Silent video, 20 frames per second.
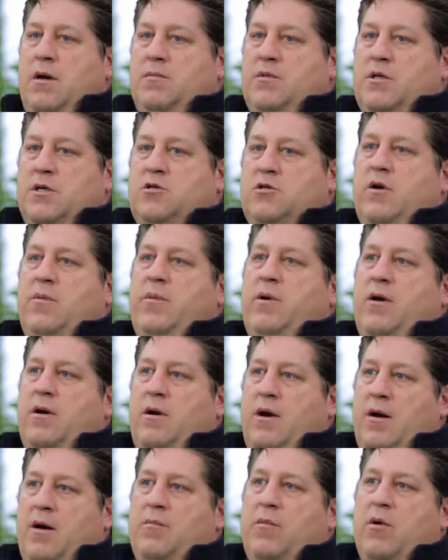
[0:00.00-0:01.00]
distributed
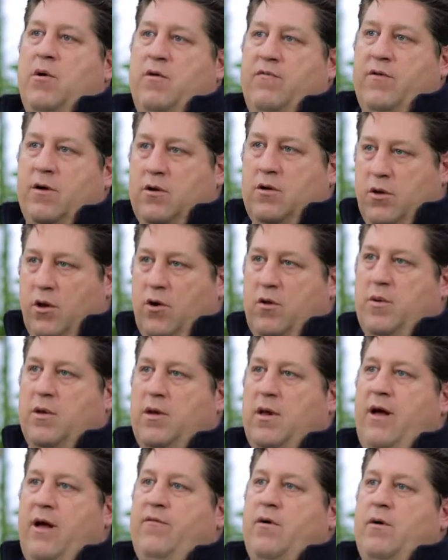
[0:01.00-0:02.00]
on more of a global
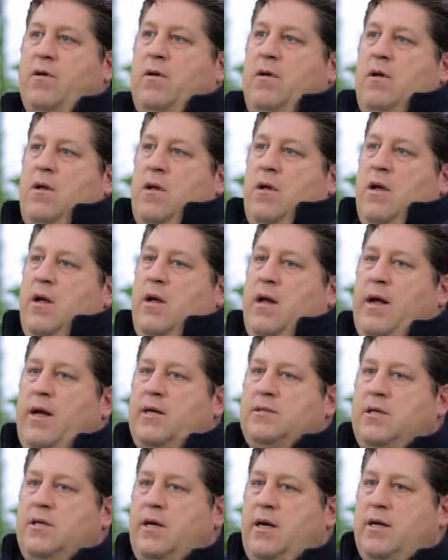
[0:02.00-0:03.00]
level
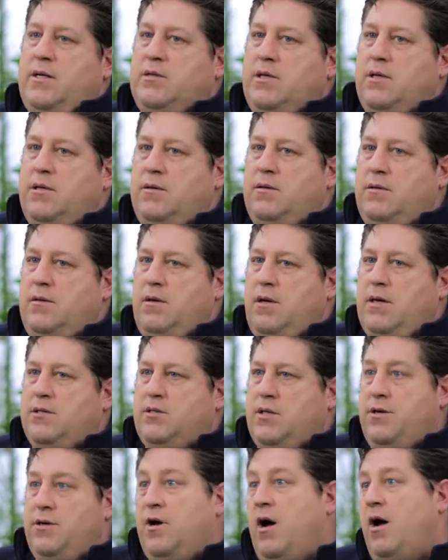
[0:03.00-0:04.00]
as a
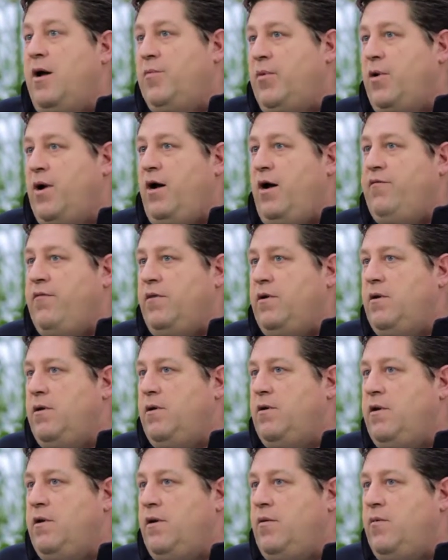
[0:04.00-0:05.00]
nonprofit,
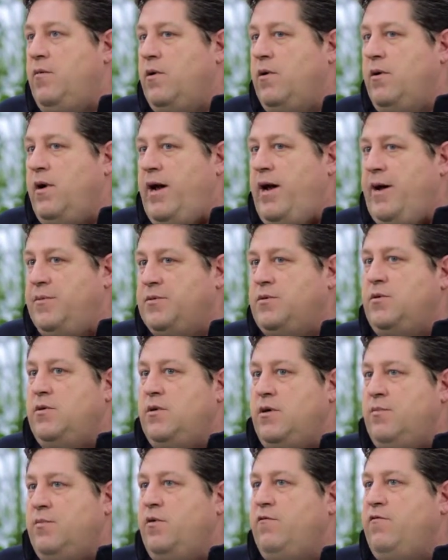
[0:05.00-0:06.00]
then we're
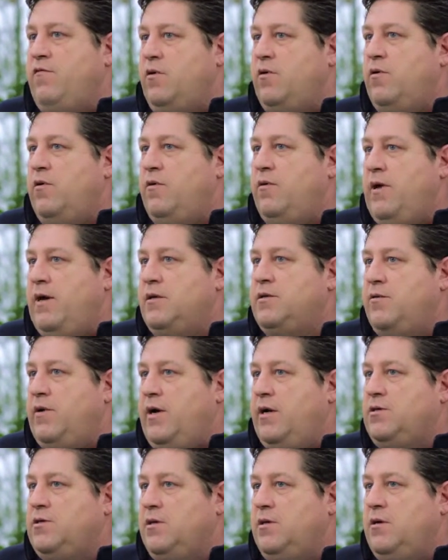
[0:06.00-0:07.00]
absolutely going to move forward in that
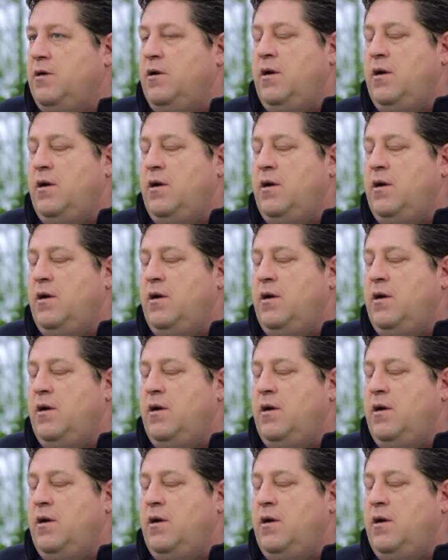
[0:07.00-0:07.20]
direction.